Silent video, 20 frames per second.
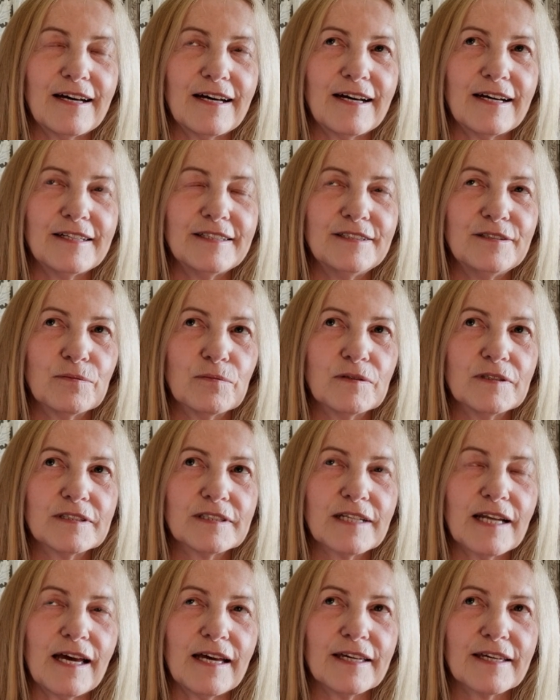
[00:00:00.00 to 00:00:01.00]
And it
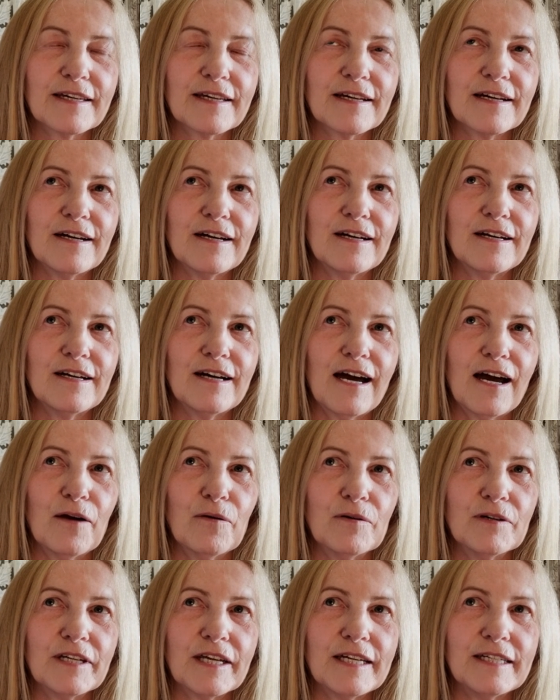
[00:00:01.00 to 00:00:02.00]
was like, how
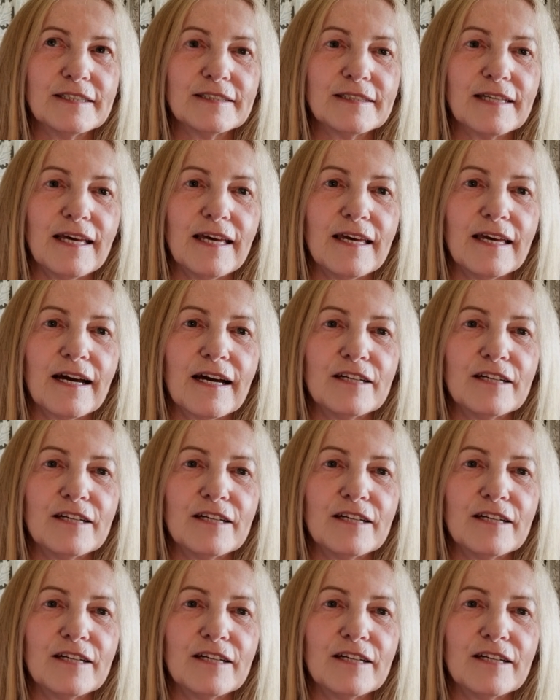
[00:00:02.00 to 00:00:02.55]
would I say,